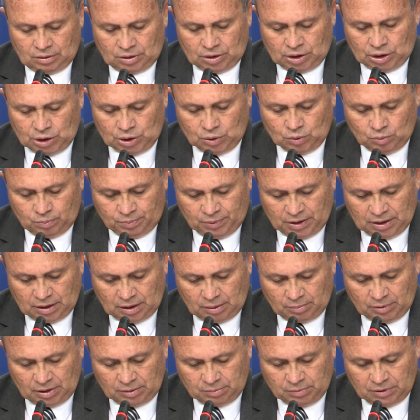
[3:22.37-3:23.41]
new P N
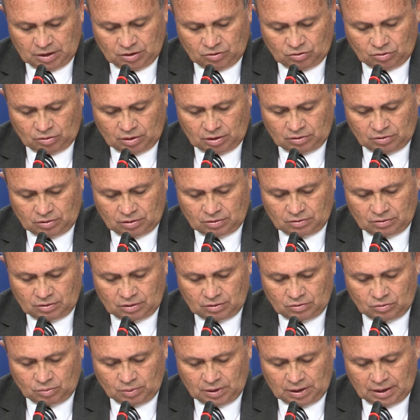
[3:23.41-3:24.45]
M administration
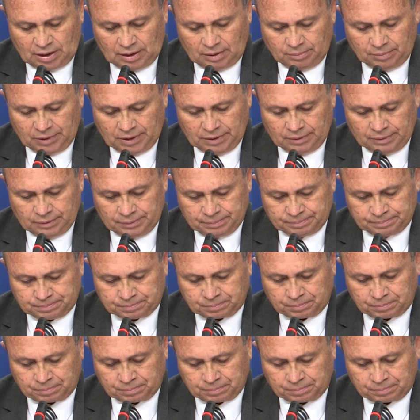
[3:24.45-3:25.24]
since we came in.